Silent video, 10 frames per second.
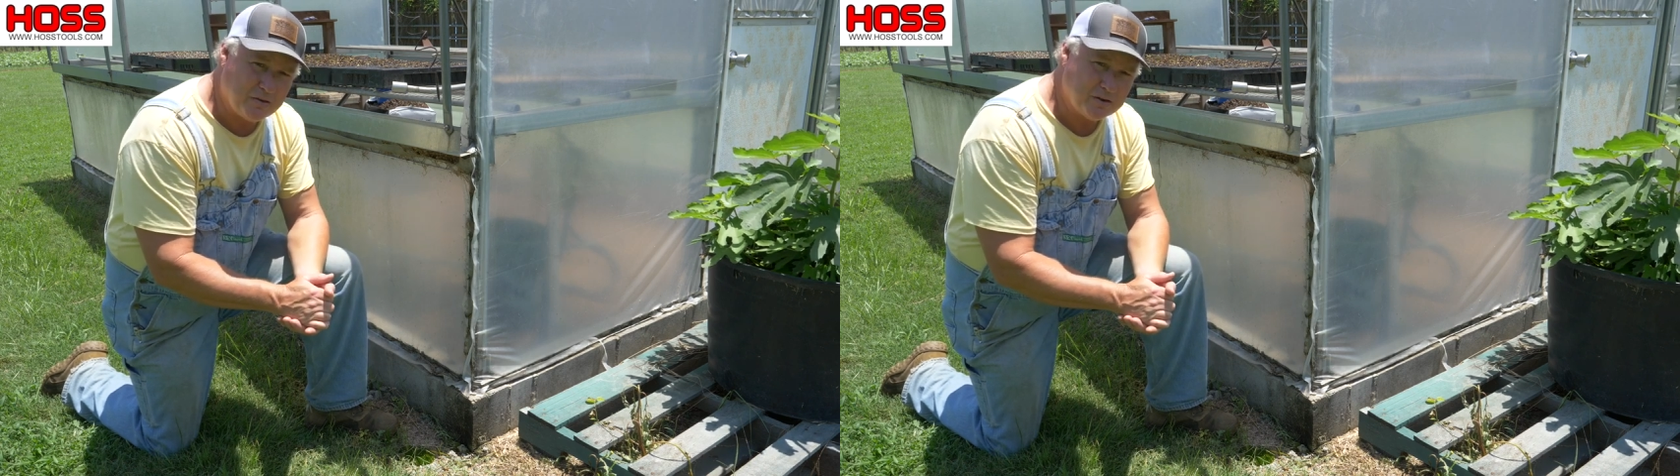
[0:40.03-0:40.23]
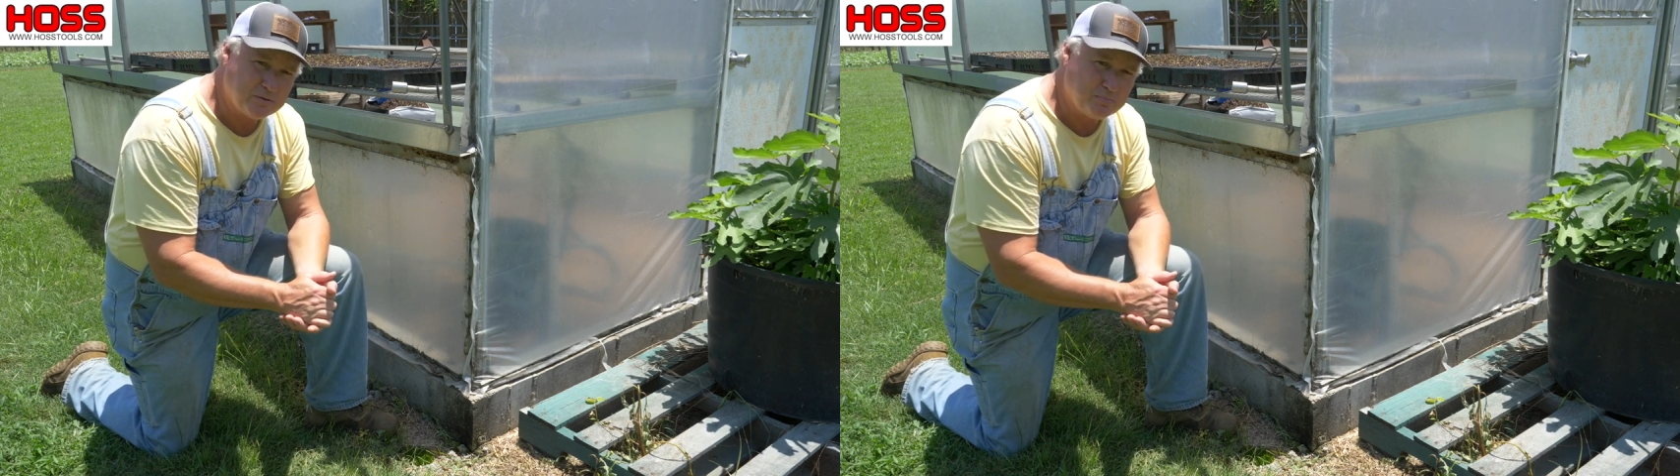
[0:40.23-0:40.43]

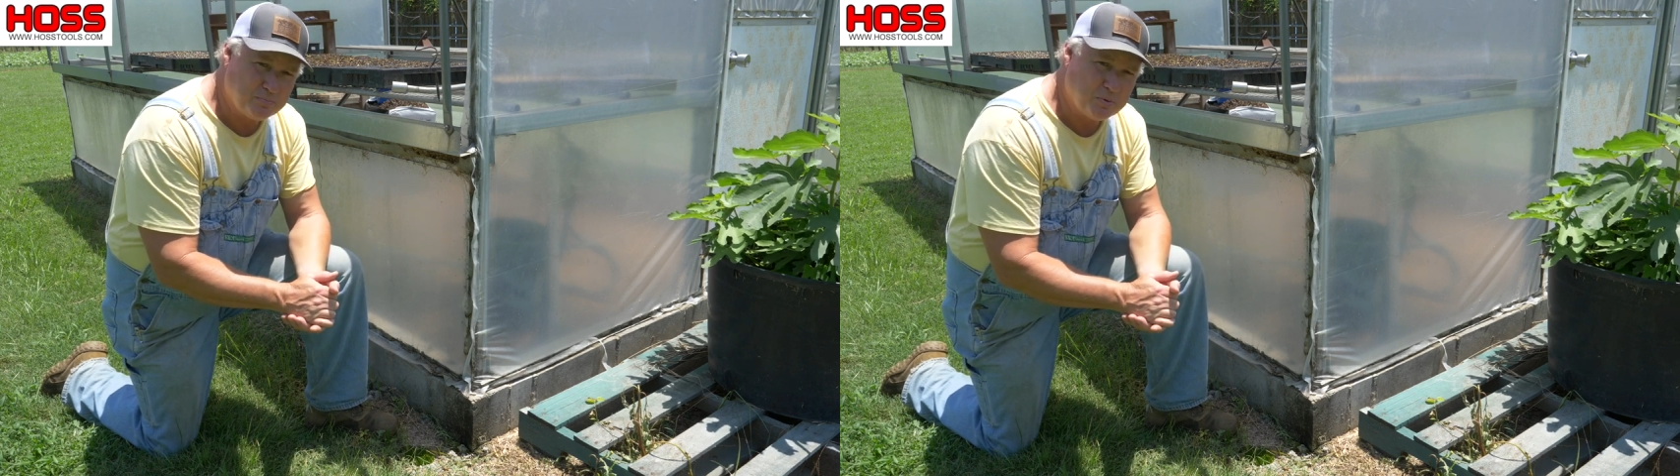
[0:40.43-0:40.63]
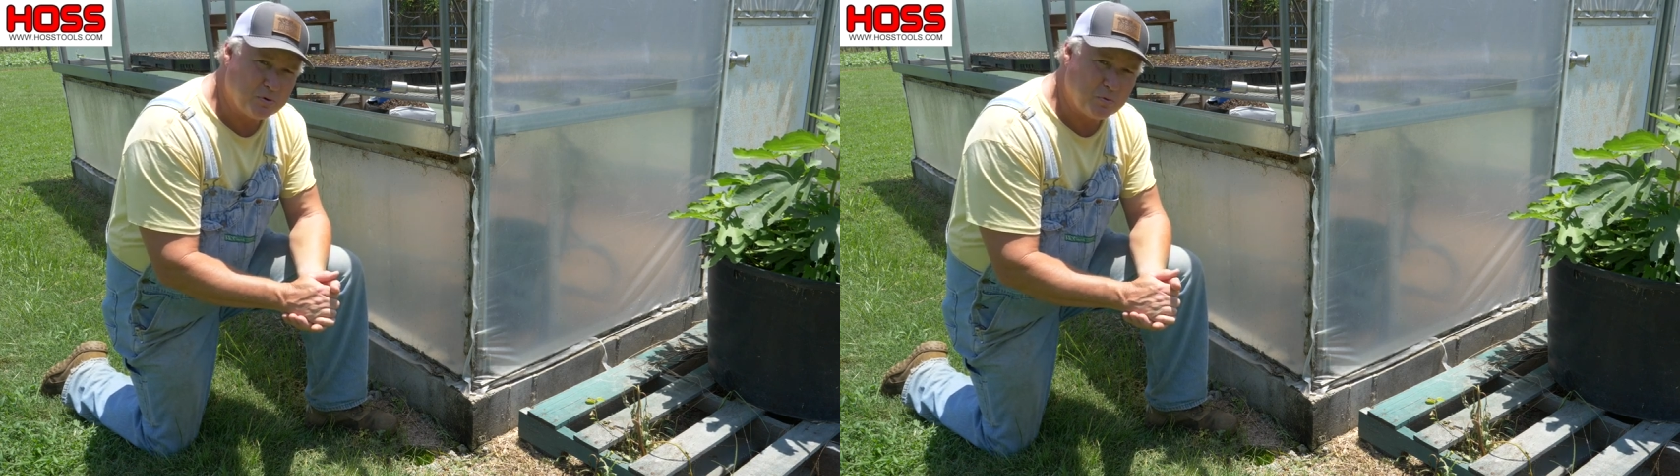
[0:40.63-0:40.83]
that's
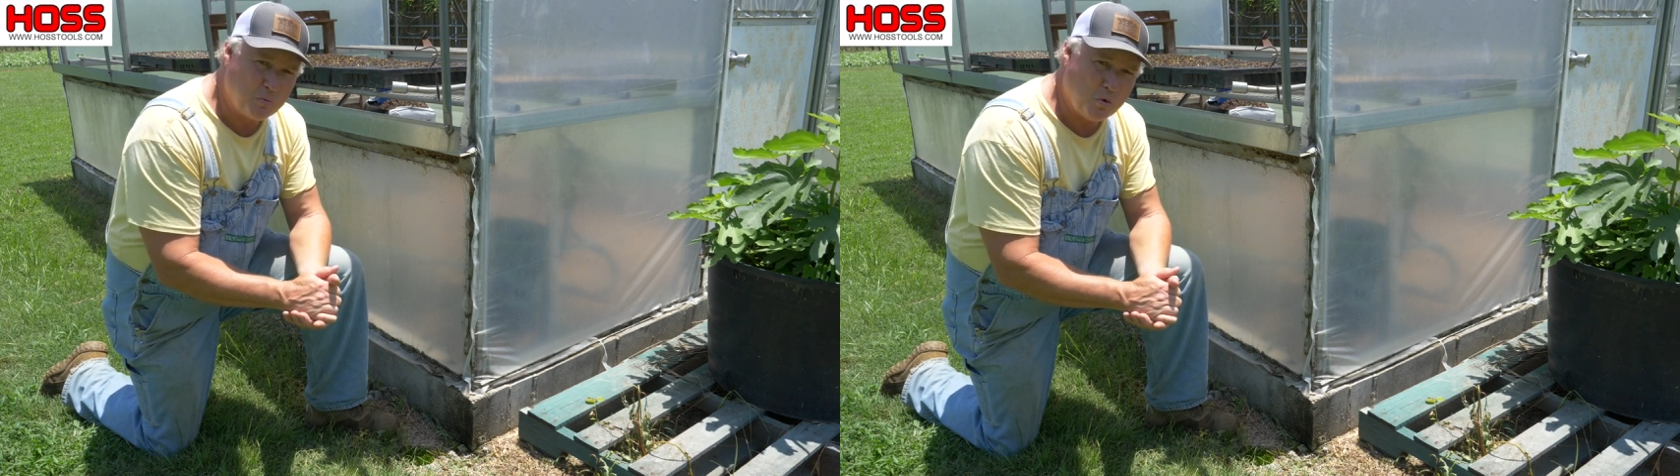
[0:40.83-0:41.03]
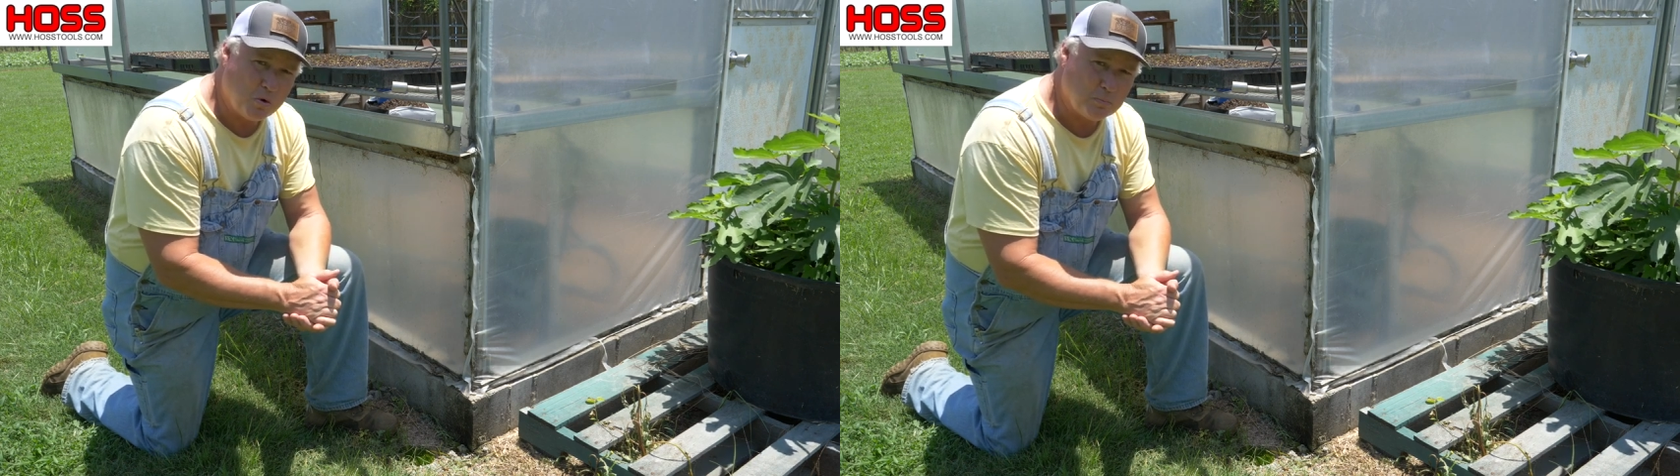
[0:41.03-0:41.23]
pretty
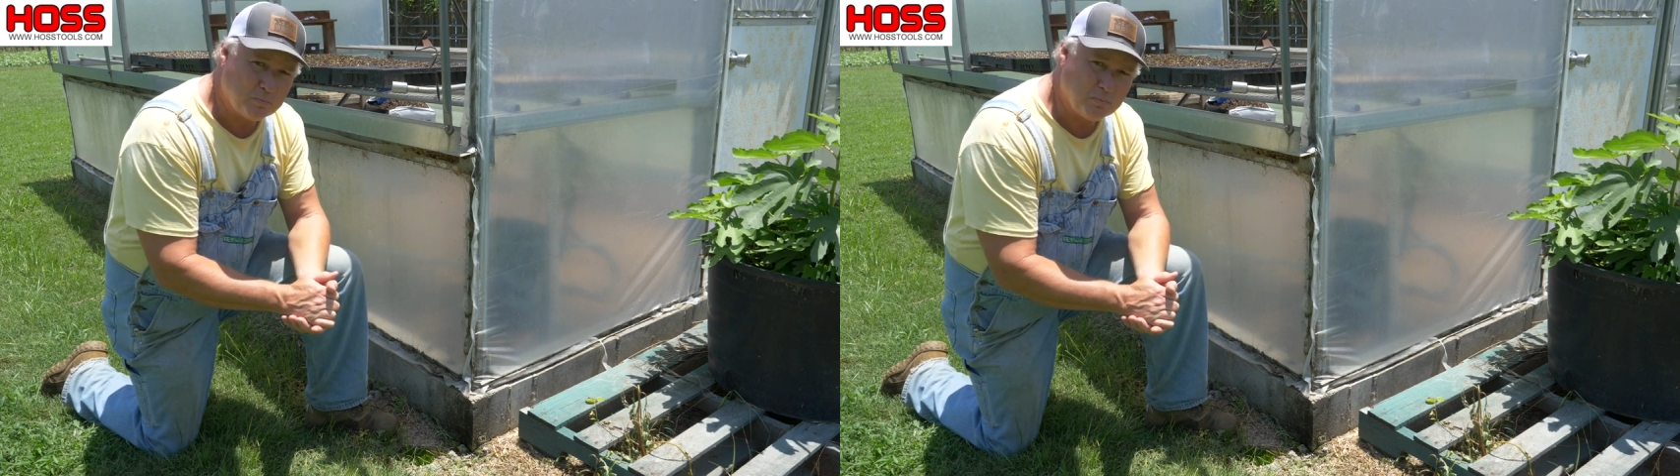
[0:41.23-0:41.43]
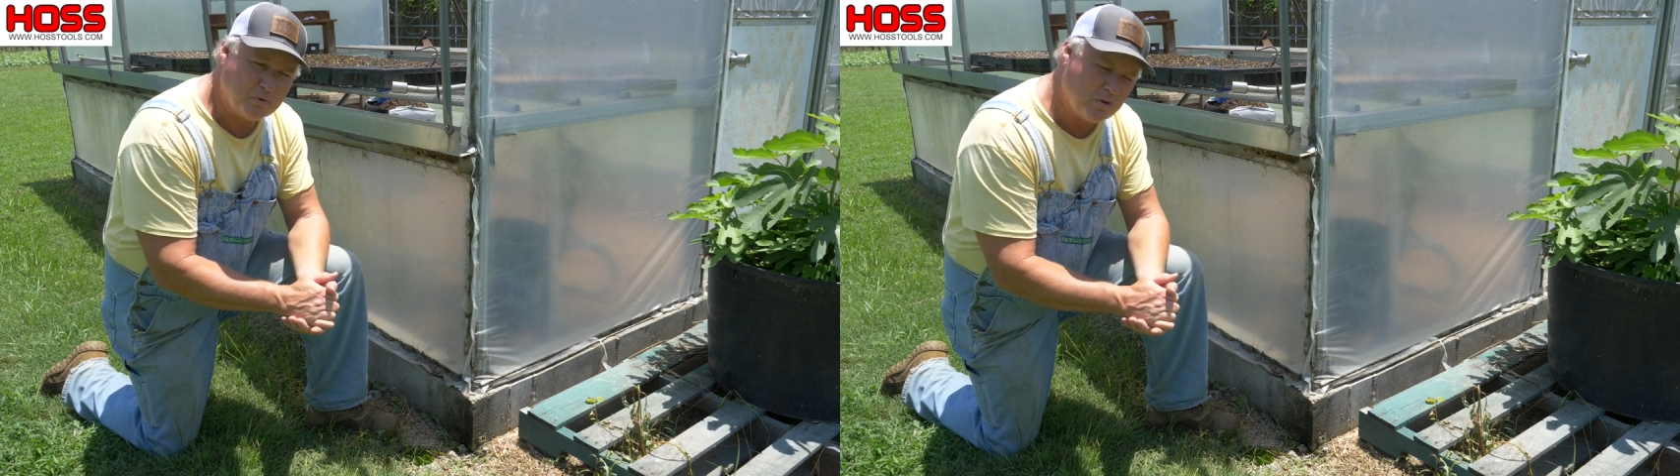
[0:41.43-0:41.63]
warm,